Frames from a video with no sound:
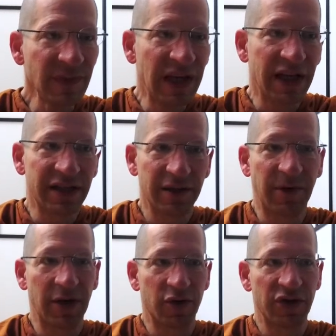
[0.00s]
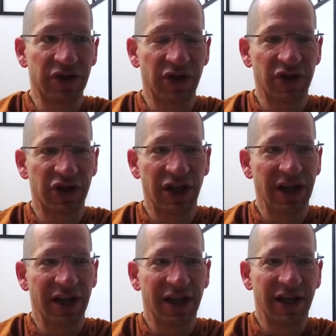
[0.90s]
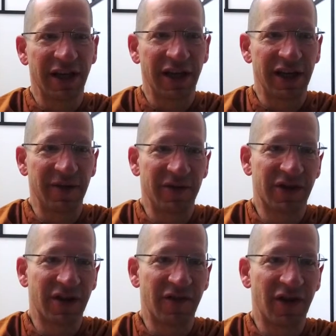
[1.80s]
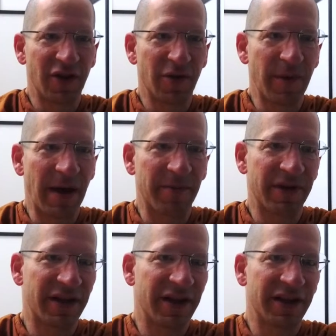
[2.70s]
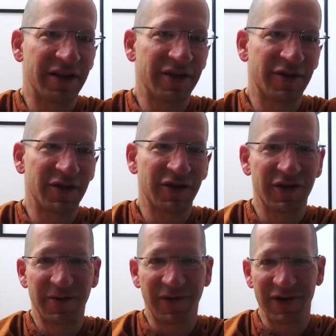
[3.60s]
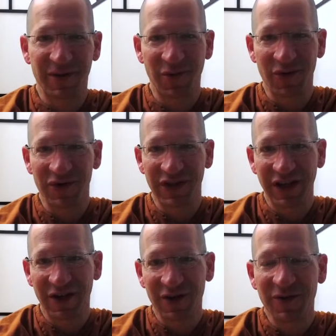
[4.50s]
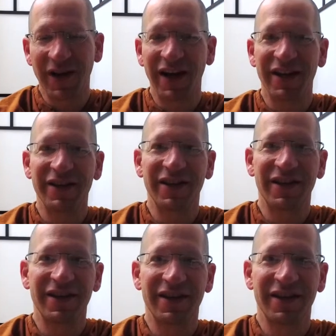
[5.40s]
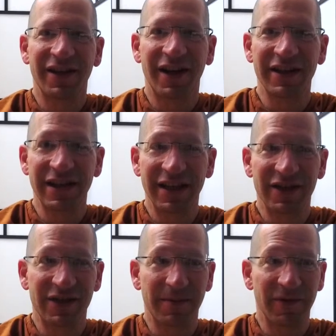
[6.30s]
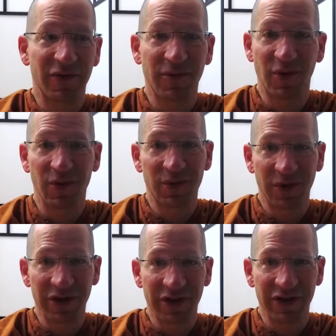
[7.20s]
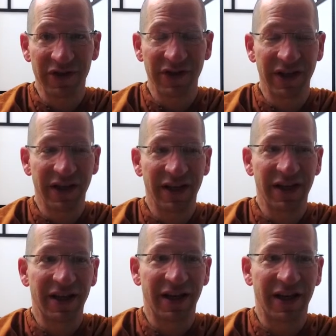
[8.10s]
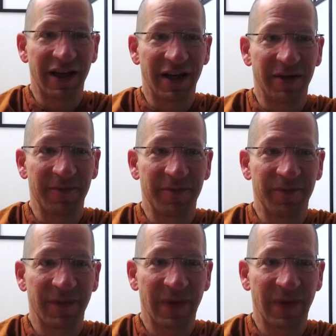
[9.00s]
And I did my own research, and it was kind of all over the map. And then I consulted some of our supporters here who had ideas, some of whom are woodworkers, and